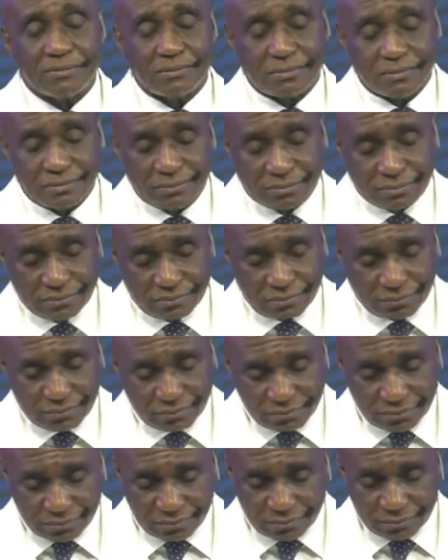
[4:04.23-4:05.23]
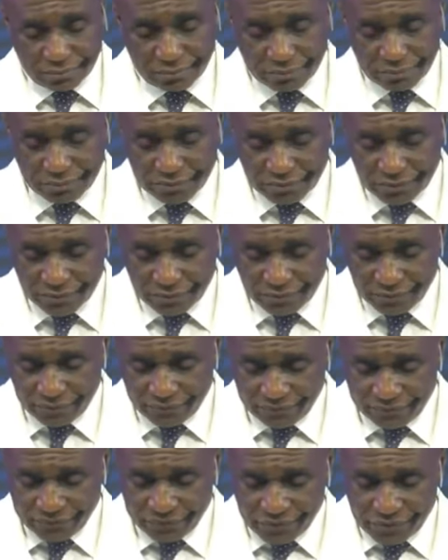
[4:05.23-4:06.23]

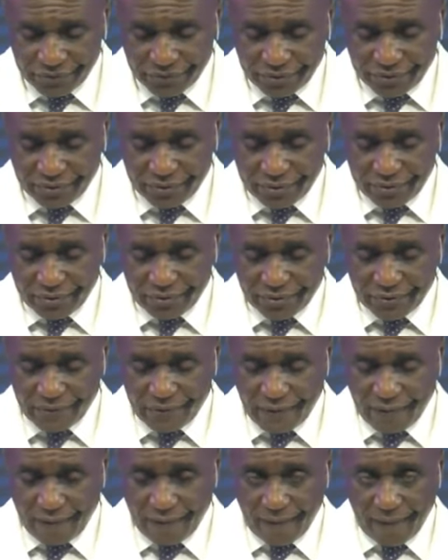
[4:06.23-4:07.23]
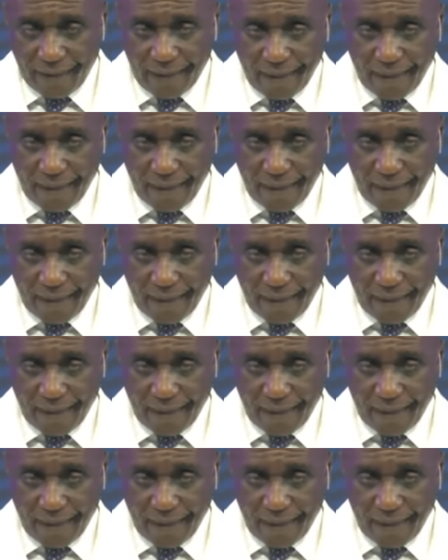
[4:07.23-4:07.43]
Nothing is said.